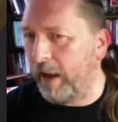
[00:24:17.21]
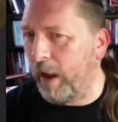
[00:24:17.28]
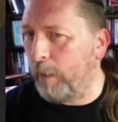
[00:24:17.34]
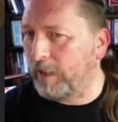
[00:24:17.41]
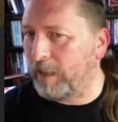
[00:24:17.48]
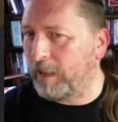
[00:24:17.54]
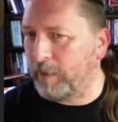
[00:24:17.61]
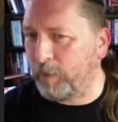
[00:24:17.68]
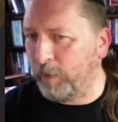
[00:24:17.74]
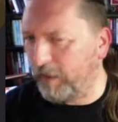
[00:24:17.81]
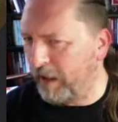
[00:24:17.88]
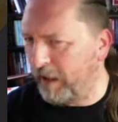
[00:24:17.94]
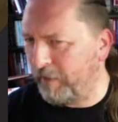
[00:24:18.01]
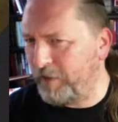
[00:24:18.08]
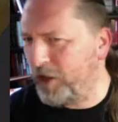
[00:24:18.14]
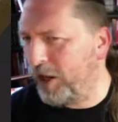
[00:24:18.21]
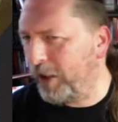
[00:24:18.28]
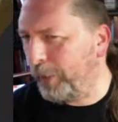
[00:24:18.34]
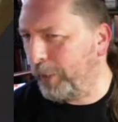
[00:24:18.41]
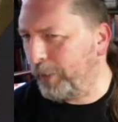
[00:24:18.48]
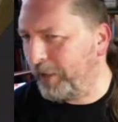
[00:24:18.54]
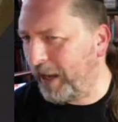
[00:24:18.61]
I was some sort of love
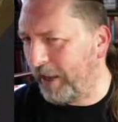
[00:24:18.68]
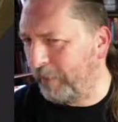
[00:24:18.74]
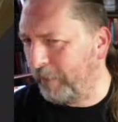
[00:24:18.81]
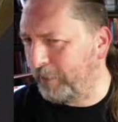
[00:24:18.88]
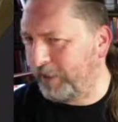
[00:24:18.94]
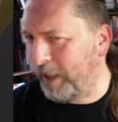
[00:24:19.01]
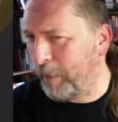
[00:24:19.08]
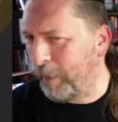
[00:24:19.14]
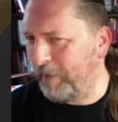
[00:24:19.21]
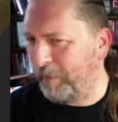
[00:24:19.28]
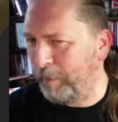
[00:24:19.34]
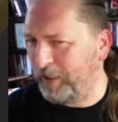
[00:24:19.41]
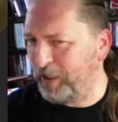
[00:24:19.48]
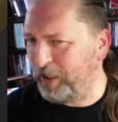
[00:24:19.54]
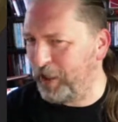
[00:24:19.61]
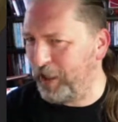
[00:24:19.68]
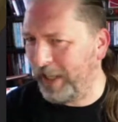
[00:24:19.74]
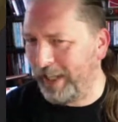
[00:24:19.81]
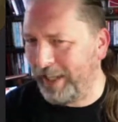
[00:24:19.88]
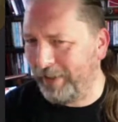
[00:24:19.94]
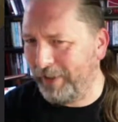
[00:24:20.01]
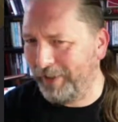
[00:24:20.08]
child, and I was coming for paternity.